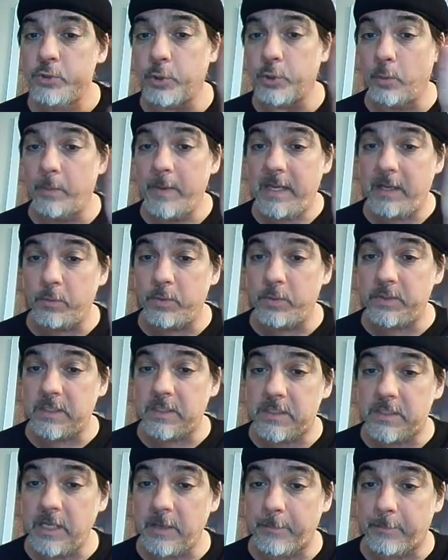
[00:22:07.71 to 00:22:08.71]
Don't make it with
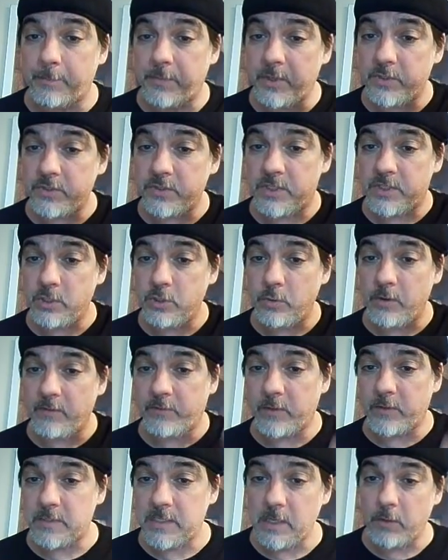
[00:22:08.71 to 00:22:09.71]
the tip because then you
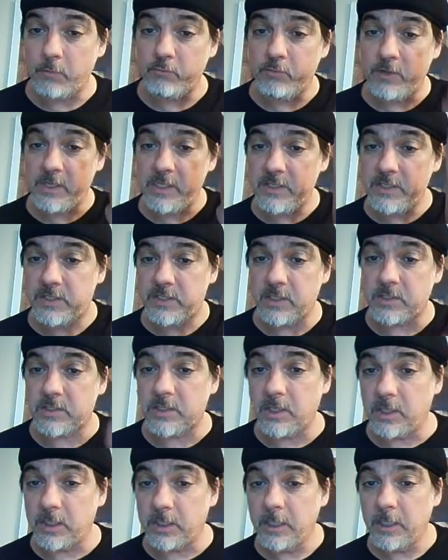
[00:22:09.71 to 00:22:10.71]
have to release the
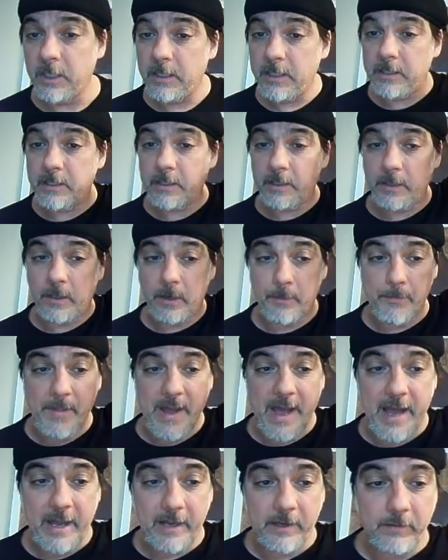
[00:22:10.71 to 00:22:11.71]
tongue and then come
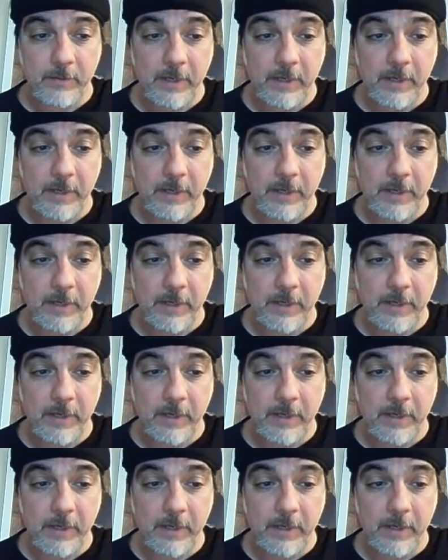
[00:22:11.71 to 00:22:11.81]
back,